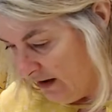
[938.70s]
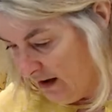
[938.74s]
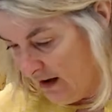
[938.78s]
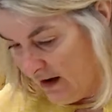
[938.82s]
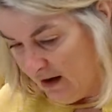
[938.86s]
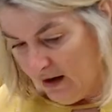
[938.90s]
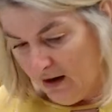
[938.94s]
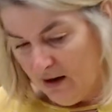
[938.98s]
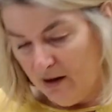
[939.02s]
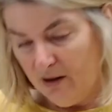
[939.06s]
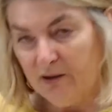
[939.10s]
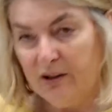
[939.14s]

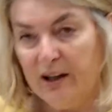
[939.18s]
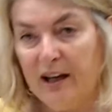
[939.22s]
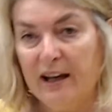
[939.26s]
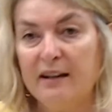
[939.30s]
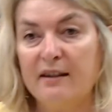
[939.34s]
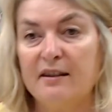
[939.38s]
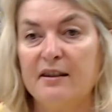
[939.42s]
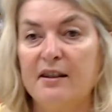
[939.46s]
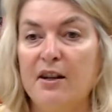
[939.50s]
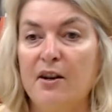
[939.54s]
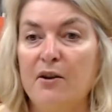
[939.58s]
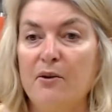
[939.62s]
Okay,
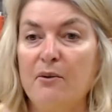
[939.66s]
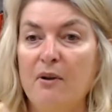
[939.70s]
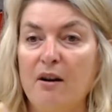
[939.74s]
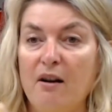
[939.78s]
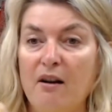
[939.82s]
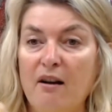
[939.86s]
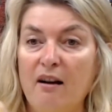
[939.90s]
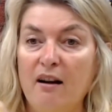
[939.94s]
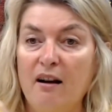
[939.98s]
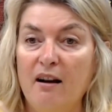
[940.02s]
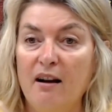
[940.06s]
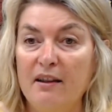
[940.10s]
so
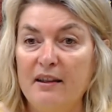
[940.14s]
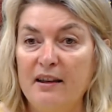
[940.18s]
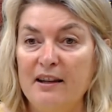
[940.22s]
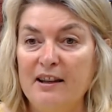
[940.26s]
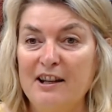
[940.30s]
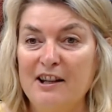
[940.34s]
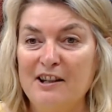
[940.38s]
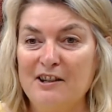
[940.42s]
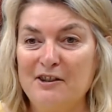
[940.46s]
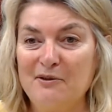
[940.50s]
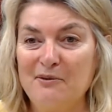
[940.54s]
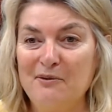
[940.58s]
I think
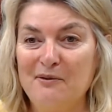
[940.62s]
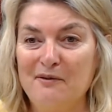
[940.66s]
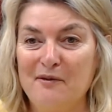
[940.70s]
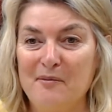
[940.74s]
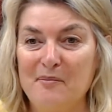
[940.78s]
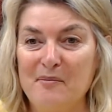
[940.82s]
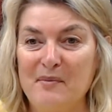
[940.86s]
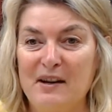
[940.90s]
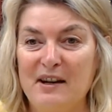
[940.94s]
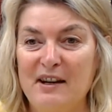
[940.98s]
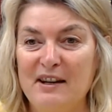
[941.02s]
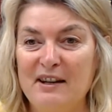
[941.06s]
that's all from
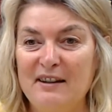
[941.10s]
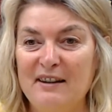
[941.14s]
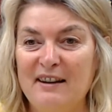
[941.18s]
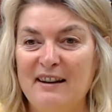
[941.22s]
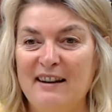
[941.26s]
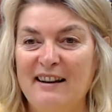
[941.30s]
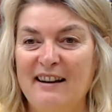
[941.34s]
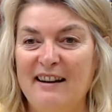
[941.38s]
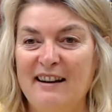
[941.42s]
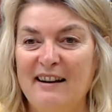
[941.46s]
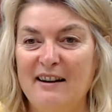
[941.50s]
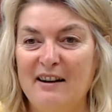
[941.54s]
me.
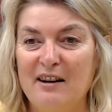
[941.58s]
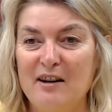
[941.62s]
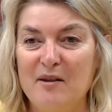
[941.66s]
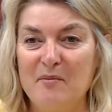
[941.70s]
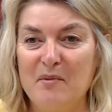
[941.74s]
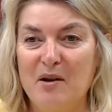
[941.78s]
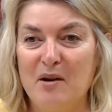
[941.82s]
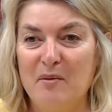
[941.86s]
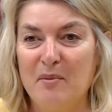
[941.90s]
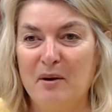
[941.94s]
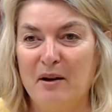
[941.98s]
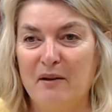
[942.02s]
I hope
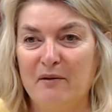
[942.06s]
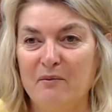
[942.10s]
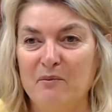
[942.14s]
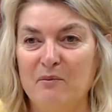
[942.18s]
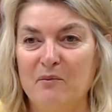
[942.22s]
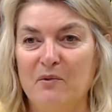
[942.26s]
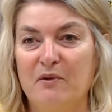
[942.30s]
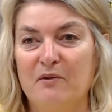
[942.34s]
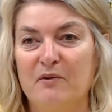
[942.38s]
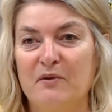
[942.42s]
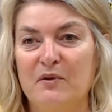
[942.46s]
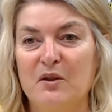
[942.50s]
I haven't
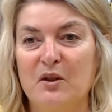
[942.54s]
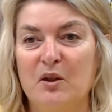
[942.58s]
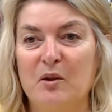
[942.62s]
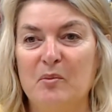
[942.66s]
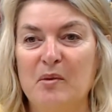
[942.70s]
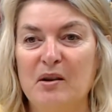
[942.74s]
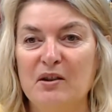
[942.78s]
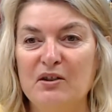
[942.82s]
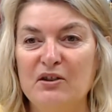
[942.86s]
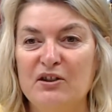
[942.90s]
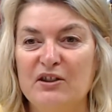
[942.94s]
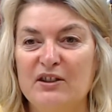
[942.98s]
waffled too
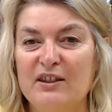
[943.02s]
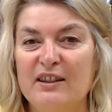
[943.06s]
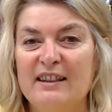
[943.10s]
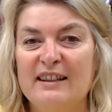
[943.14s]
much.